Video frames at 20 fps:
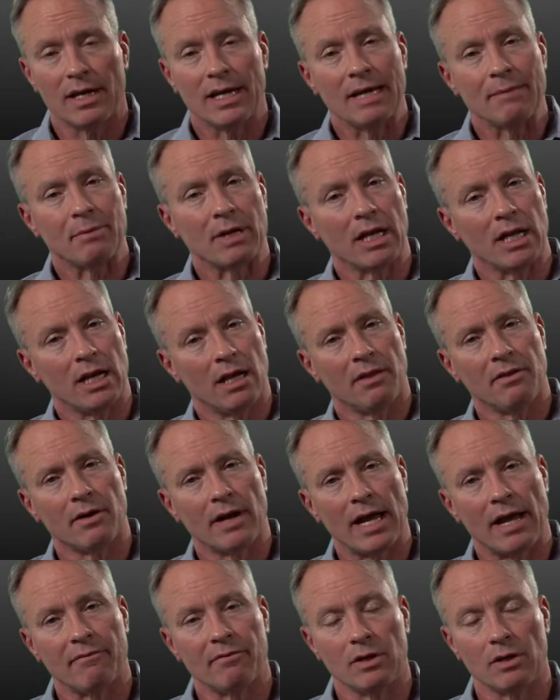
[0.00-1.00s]
But another
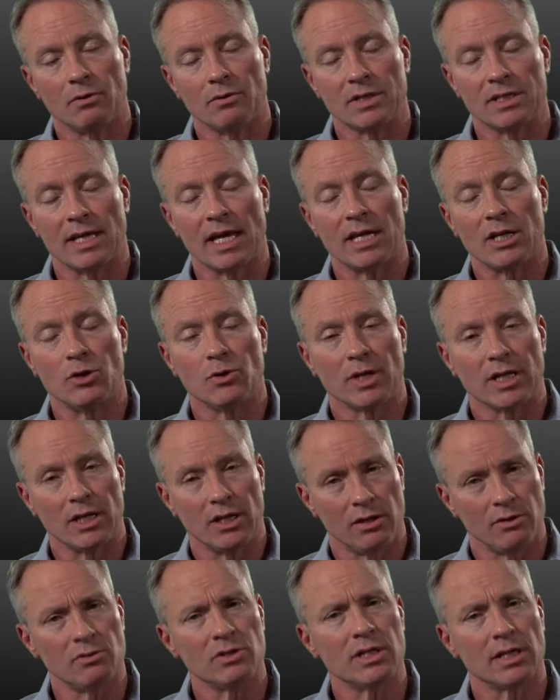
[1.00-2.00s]
avenue is that you can
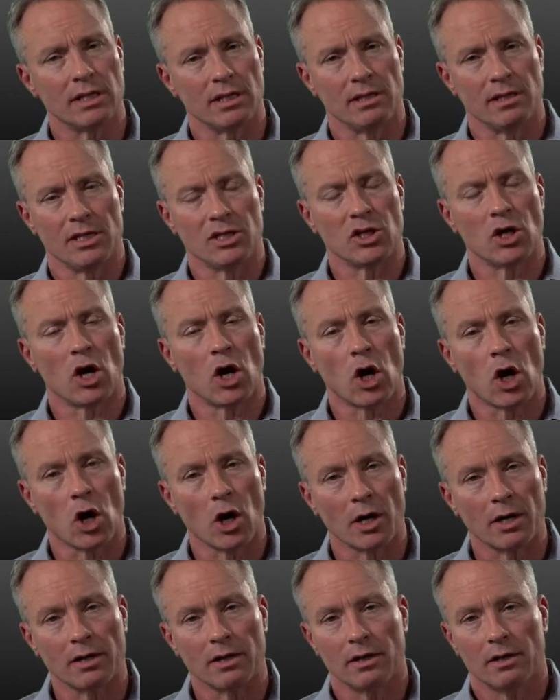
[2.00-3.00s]
use it in these
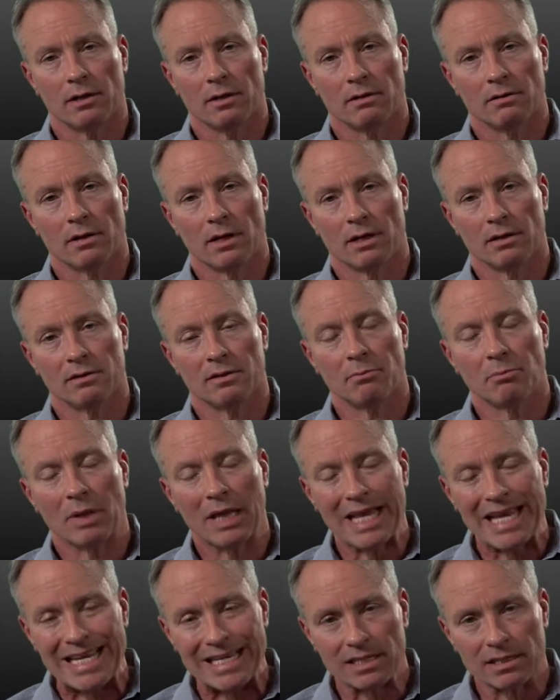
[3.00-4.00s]
hard to
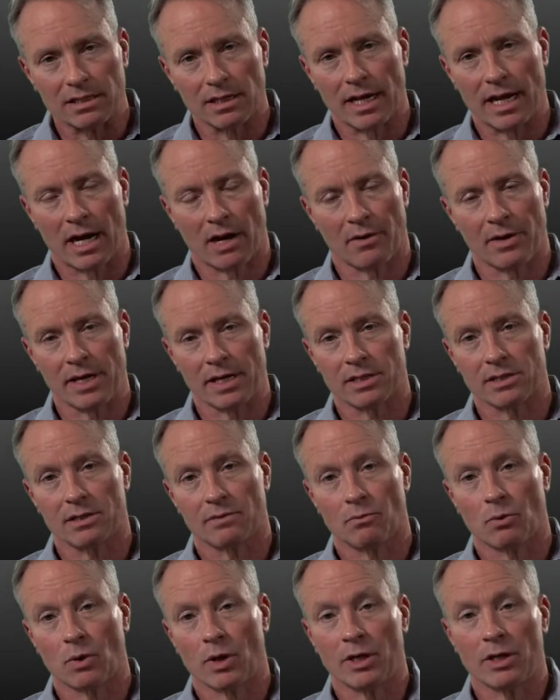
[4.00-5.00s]
place areas
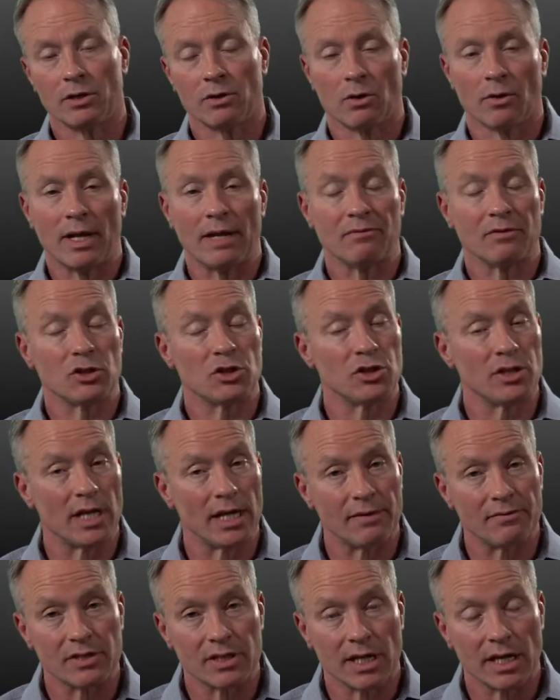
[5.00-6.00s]
where you don't have to
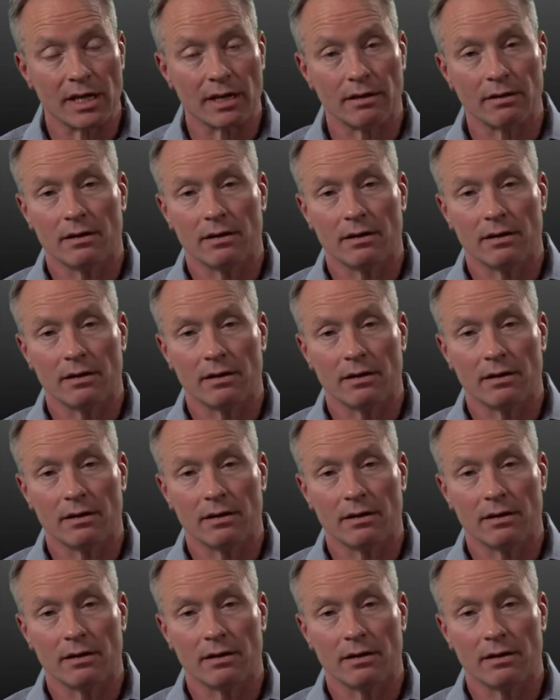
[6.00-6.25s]
shave skin,